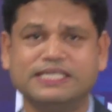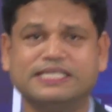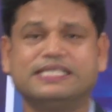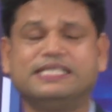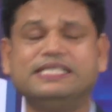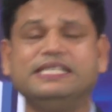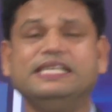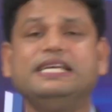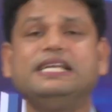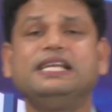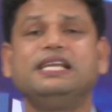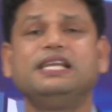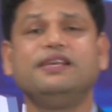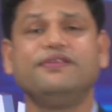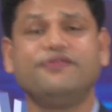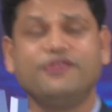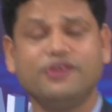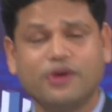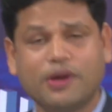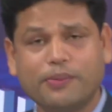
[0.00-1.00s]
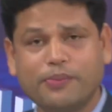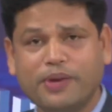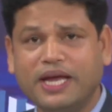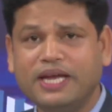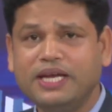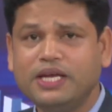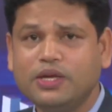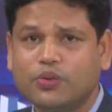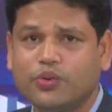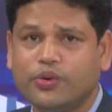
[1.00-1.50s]
Still, if you have
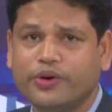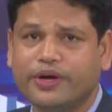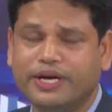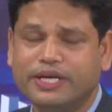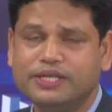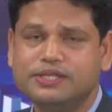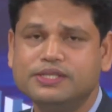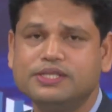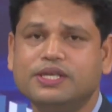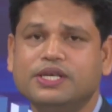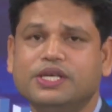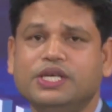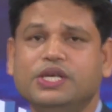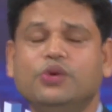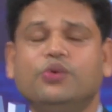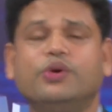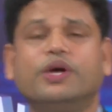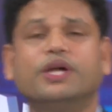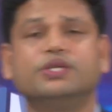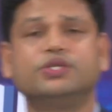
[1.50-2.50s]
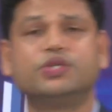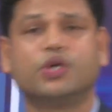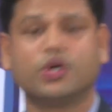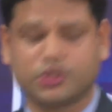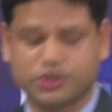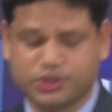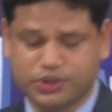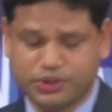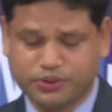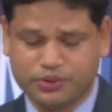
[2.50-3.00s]
any queries, you can
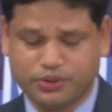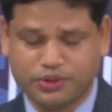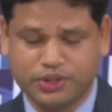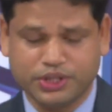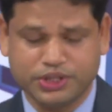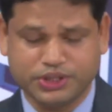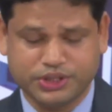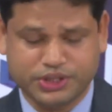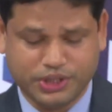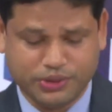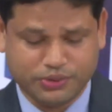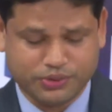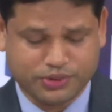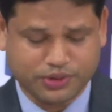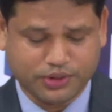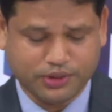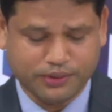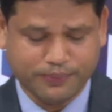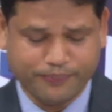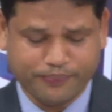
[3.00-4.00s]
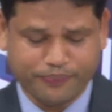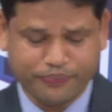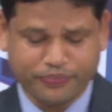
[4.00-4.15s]
talk to your tutor.